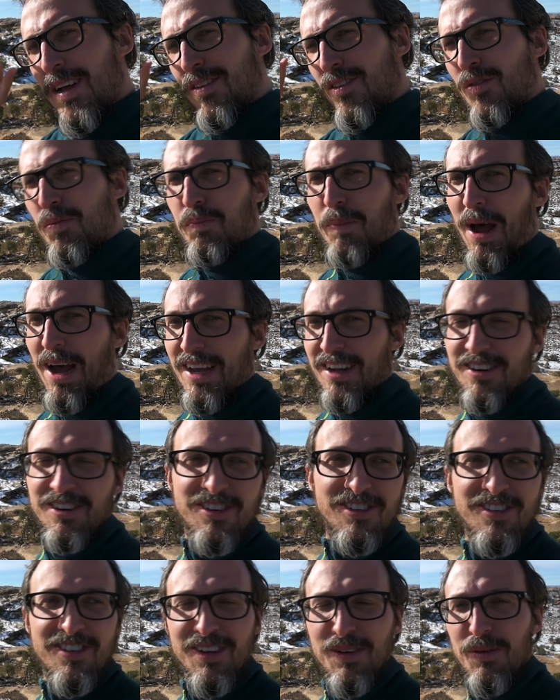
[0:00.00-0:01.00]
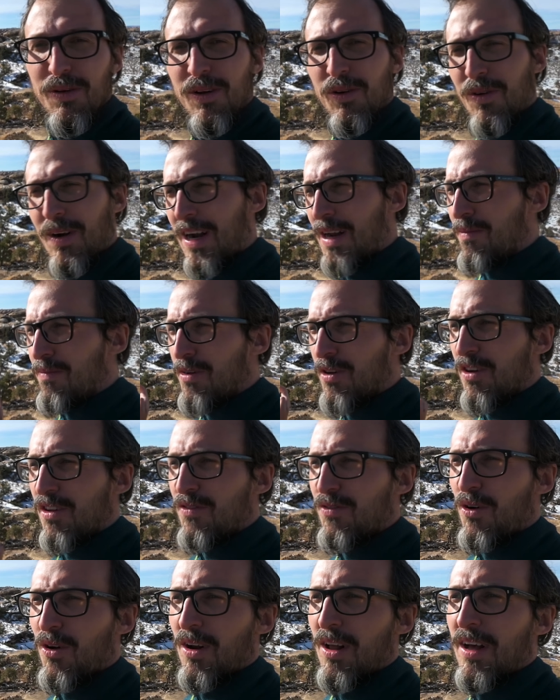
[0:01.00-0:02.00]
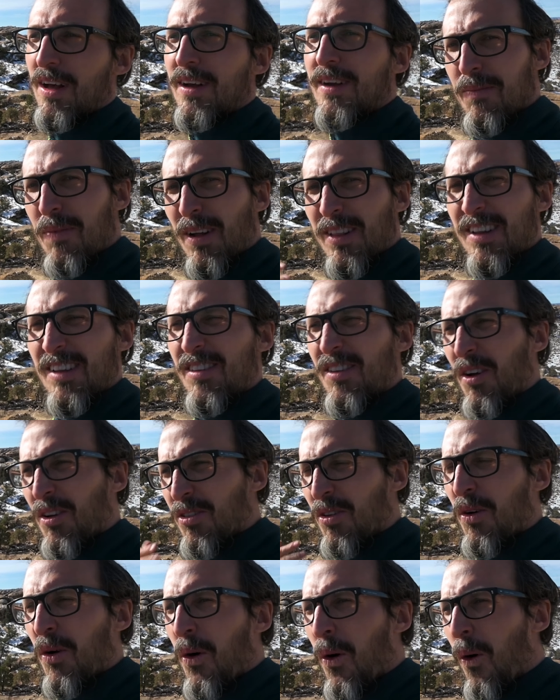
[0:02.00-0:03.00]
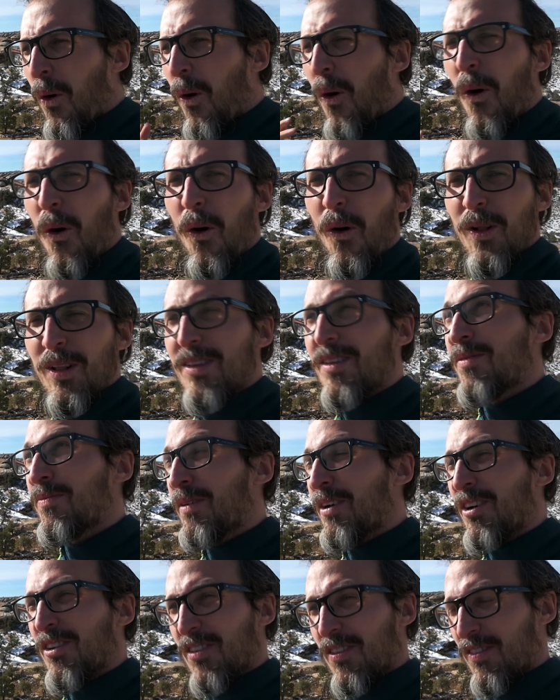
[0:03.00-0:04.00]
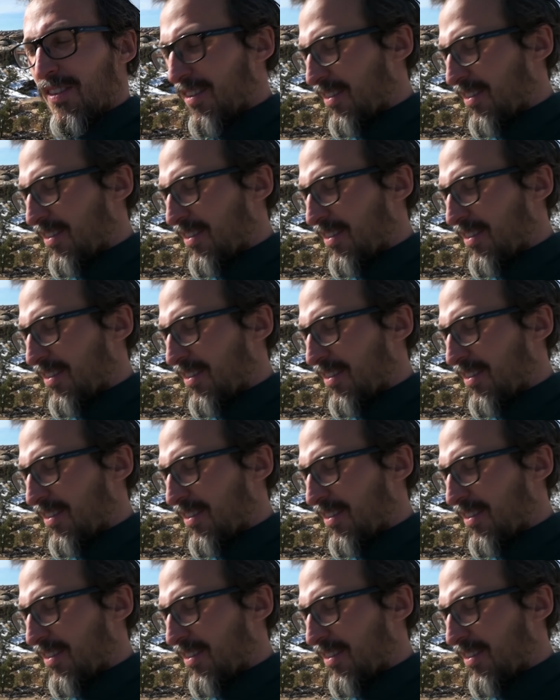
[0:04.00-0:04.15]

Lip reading: spires, really beautiful. But it's also cold because of the